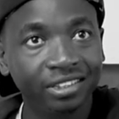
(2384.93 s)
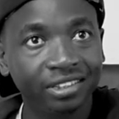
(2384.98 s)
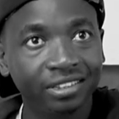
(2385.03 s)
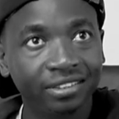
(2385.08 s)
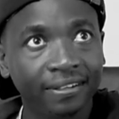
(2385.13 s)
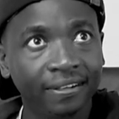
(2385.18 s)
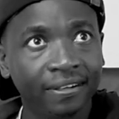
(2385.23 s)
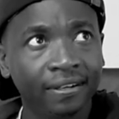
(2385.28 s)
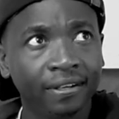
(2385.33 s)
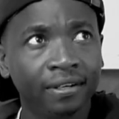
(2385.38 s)

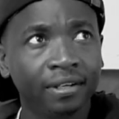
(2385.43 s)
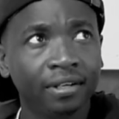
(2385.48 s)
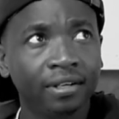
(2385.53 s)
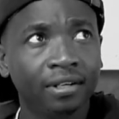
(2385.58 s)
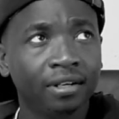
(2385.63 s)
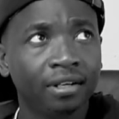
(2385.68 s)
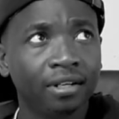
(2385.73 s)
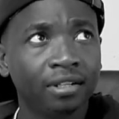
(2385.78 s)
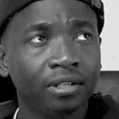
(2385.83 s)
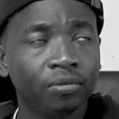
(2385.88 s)

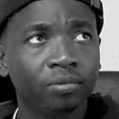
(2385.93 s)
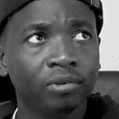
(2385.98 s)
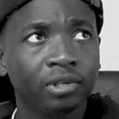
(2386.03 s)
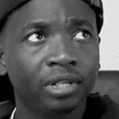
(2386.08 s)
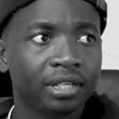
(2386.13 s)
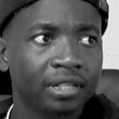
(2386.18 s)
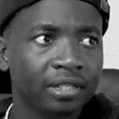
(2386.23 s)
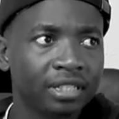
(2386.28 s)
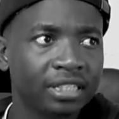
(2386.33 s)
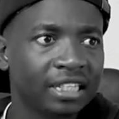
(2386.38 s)
I think we
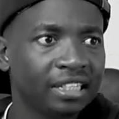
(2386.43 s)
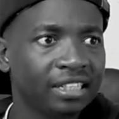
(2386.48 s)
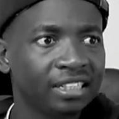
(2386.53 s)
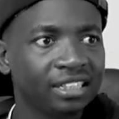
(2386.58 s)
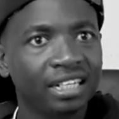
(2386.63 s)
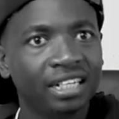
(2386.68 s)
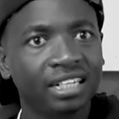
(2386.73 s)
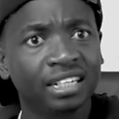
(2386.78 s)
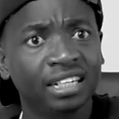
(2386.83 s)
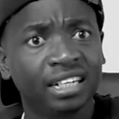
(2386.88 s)
then
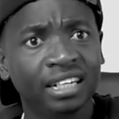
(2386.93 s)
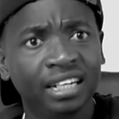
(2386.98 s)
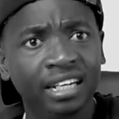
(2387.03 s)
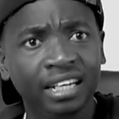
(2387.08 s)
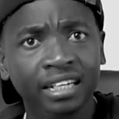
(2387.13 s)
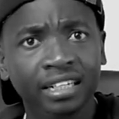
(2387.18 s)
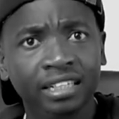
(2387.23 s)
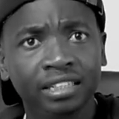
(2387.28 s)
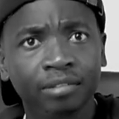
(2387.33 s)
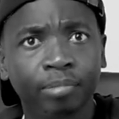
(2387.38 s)
started at
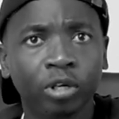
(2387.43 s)
8,